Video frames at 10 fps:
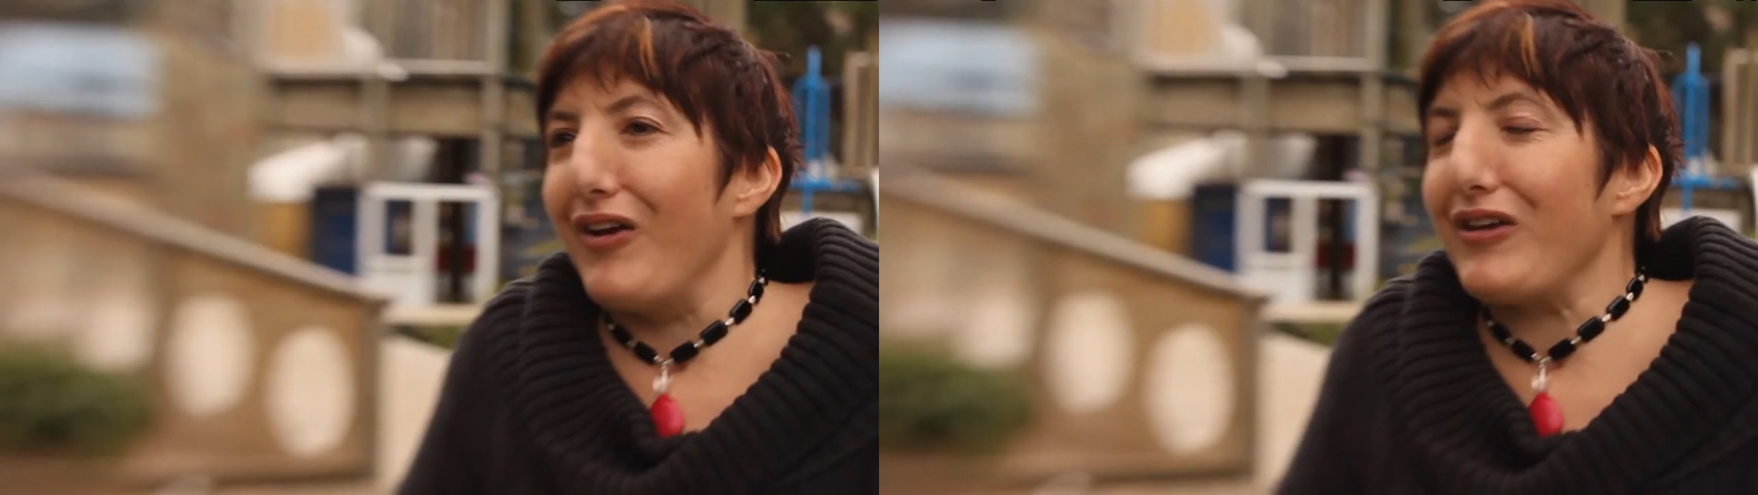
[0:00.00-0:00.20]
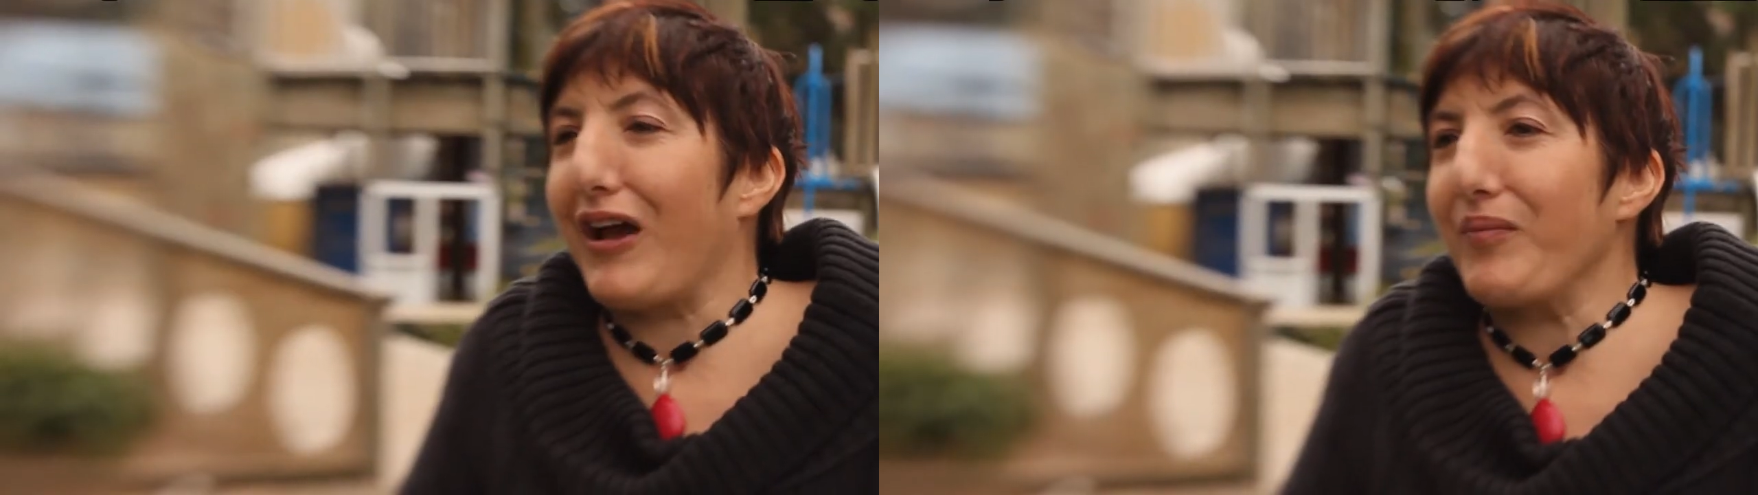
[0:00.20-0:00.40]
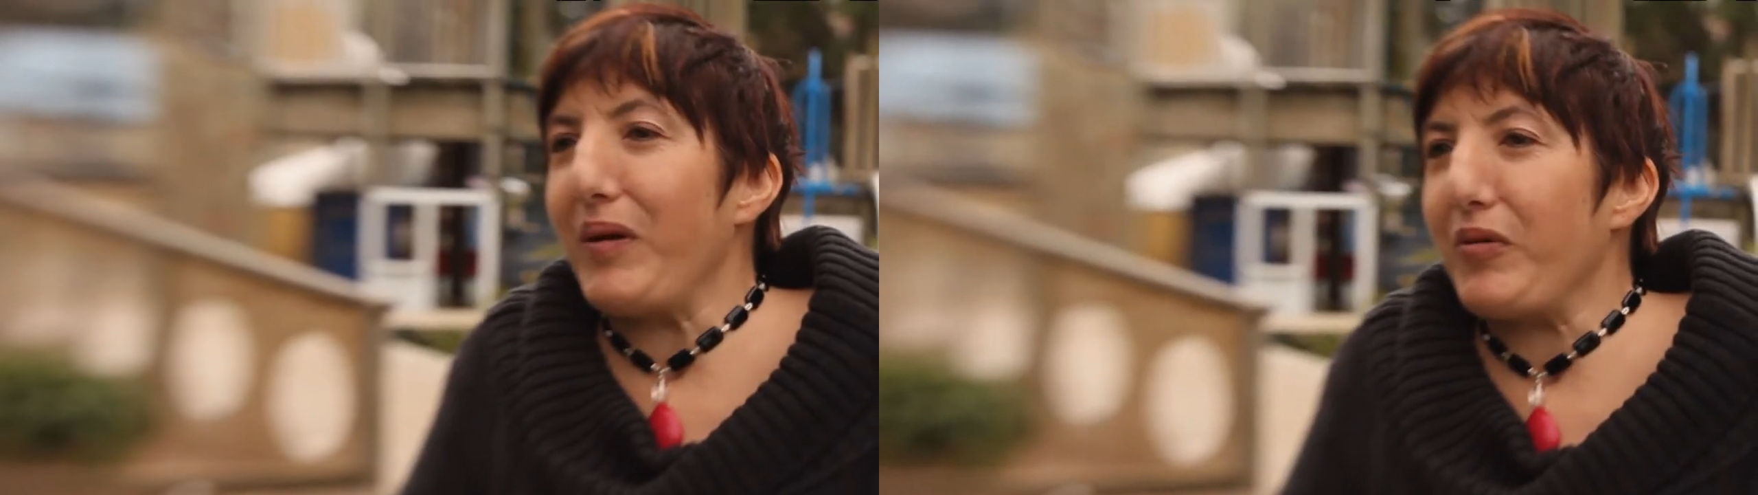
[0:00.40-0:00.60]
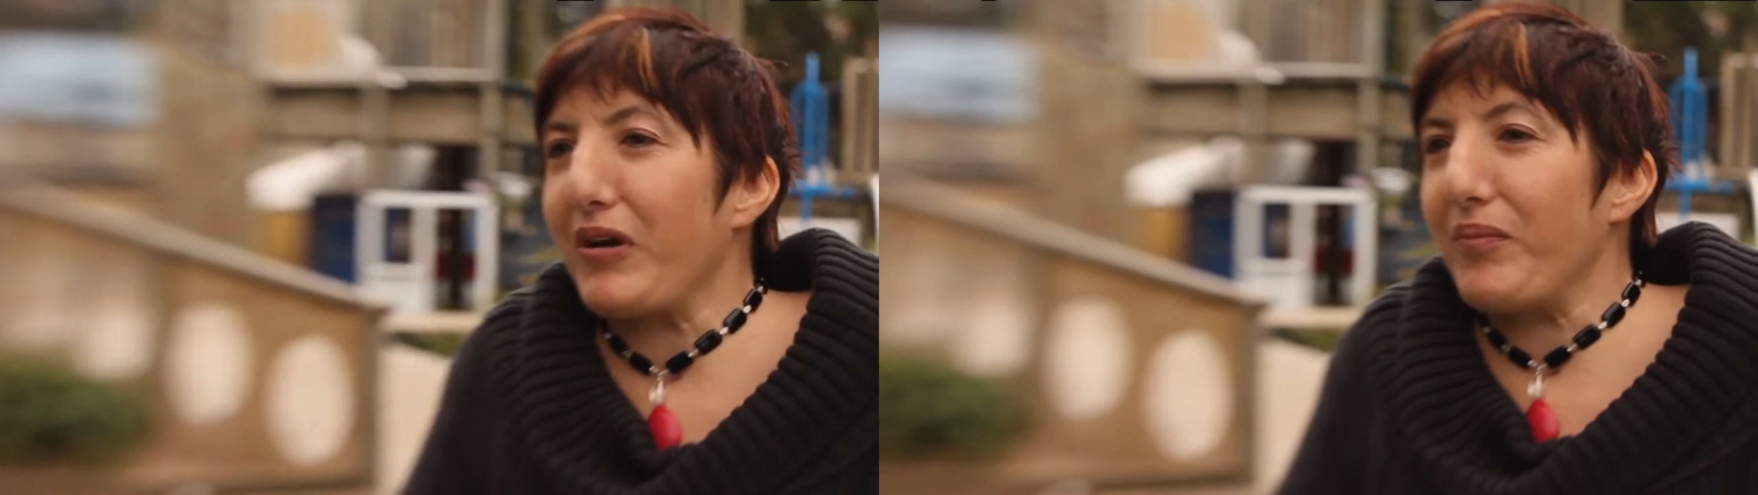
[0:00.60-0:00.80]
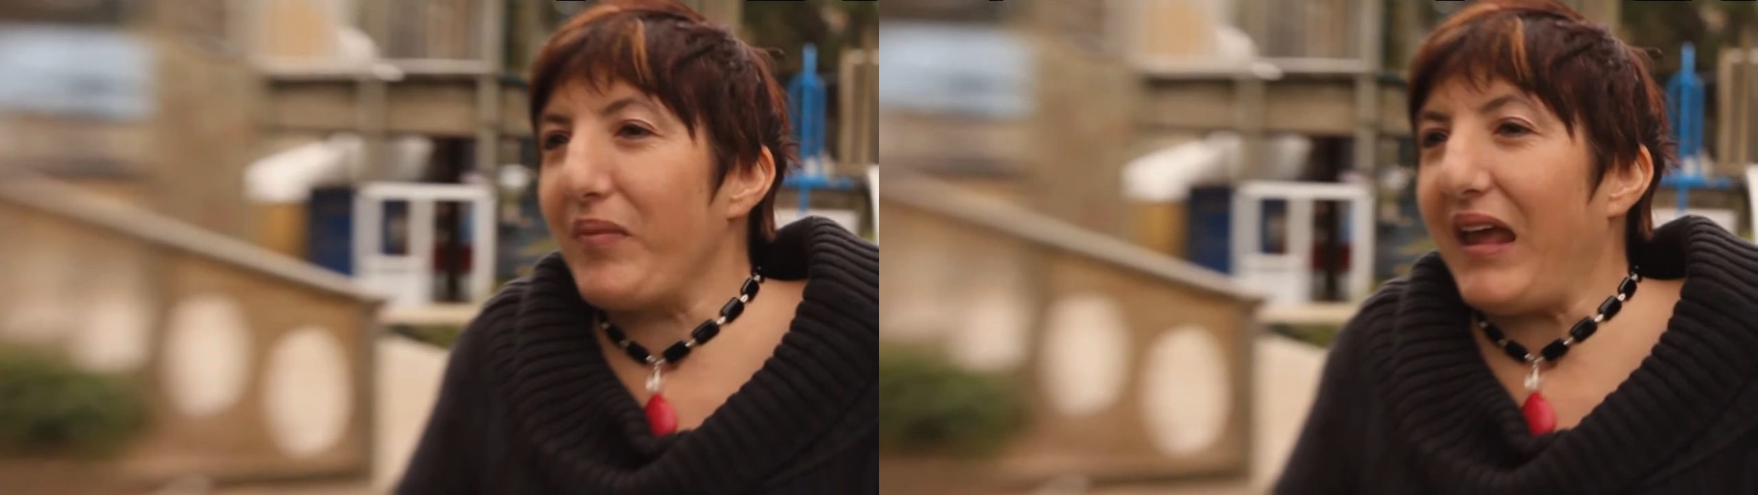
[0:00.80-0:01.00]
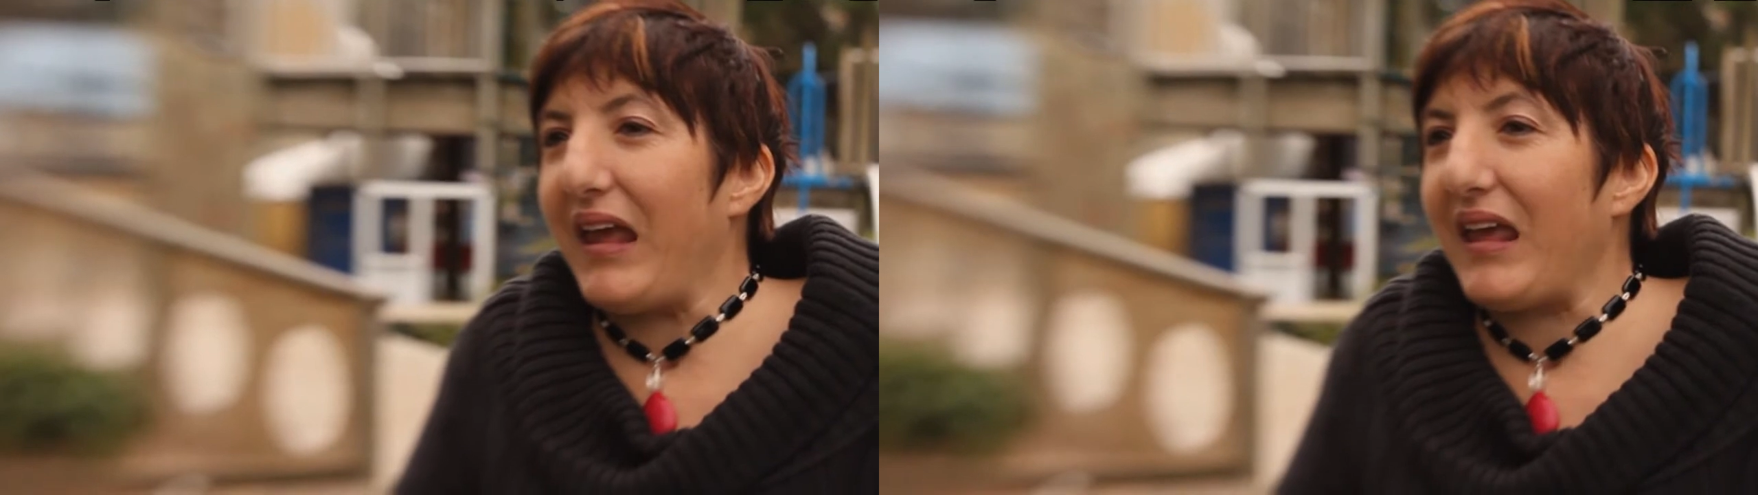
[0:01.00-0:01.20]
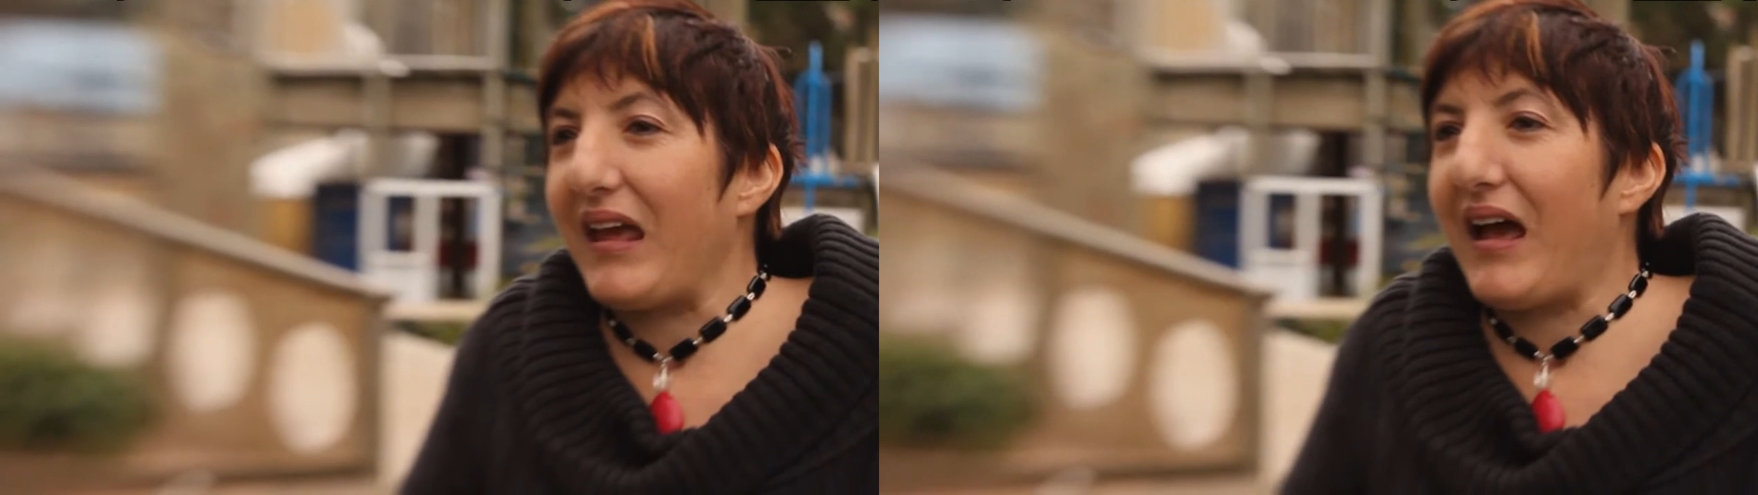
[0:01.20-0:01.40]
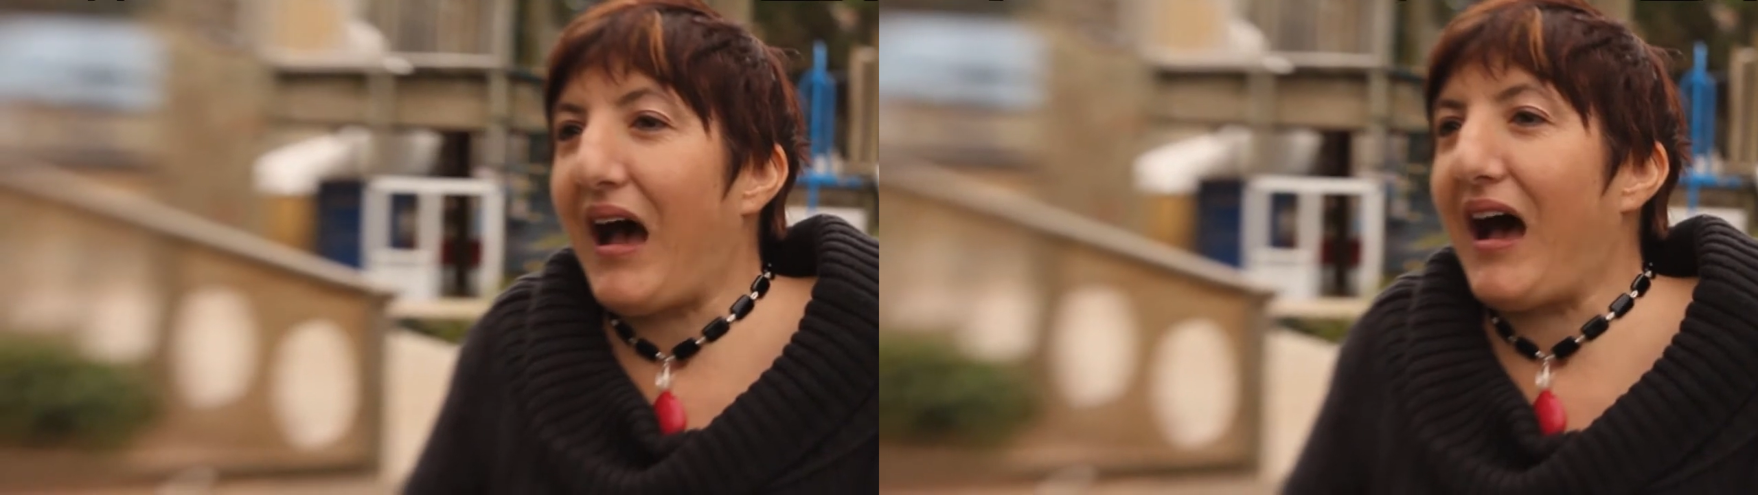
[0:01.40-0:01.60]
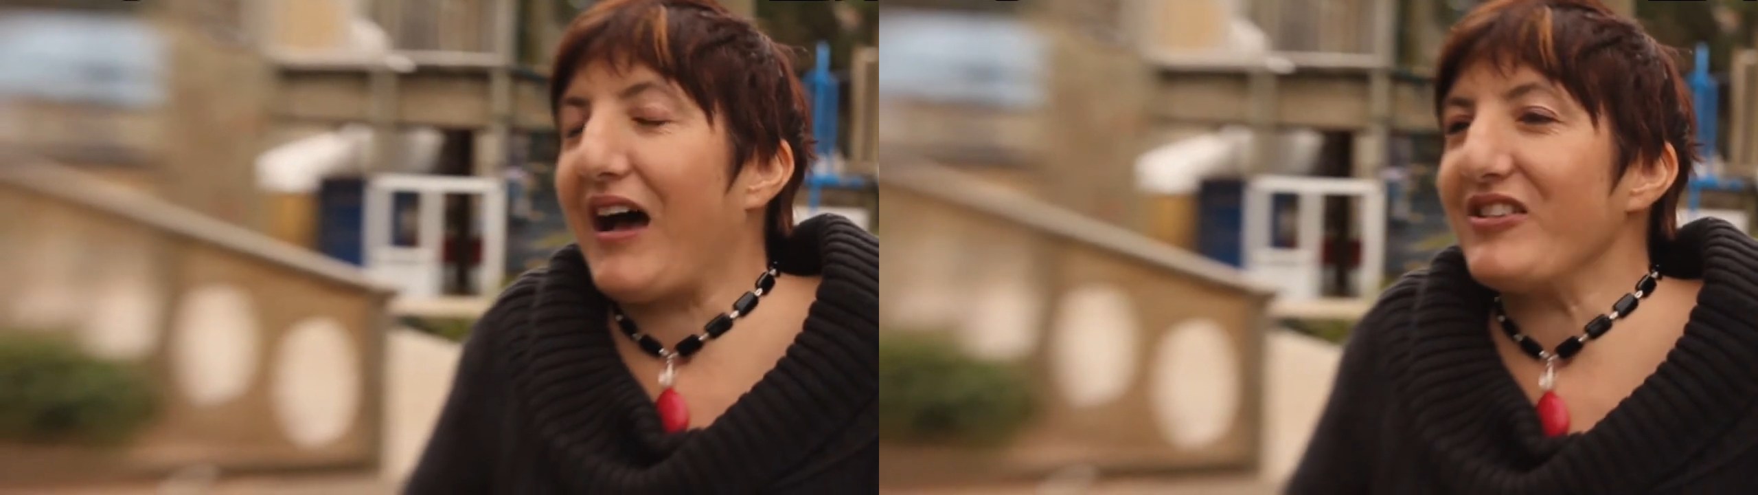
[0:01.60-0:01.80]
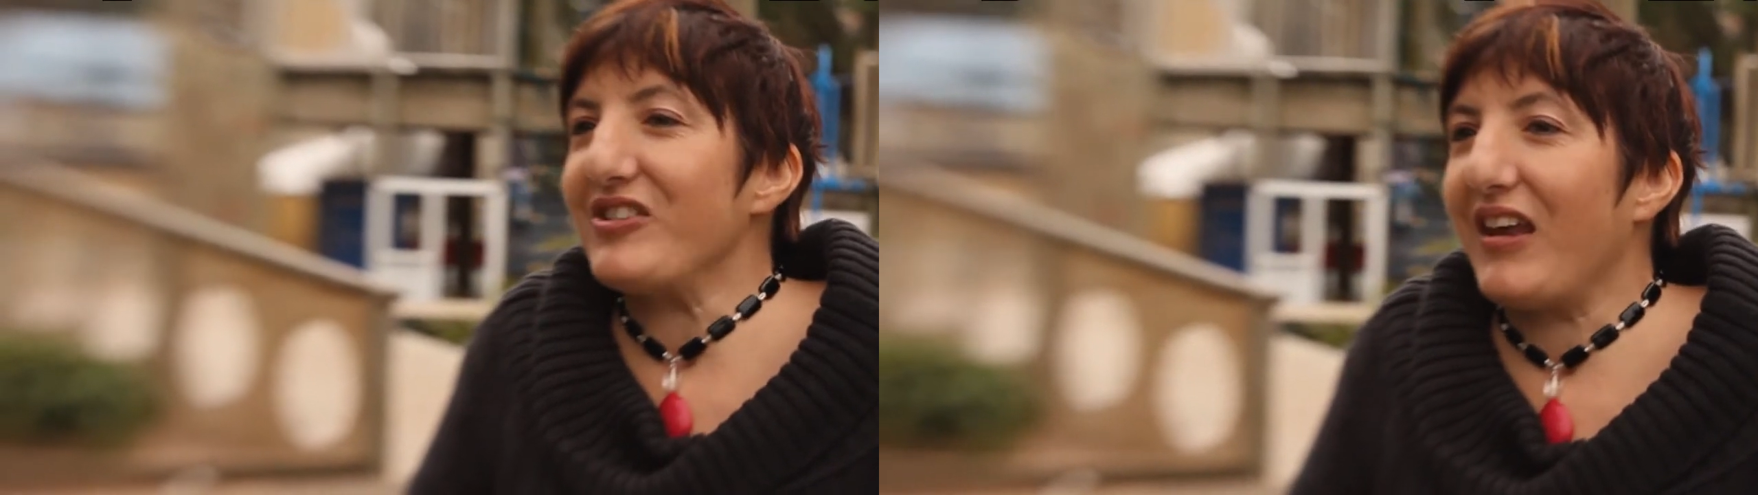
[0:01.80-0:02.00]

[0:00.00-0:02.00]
Young people can be harsh,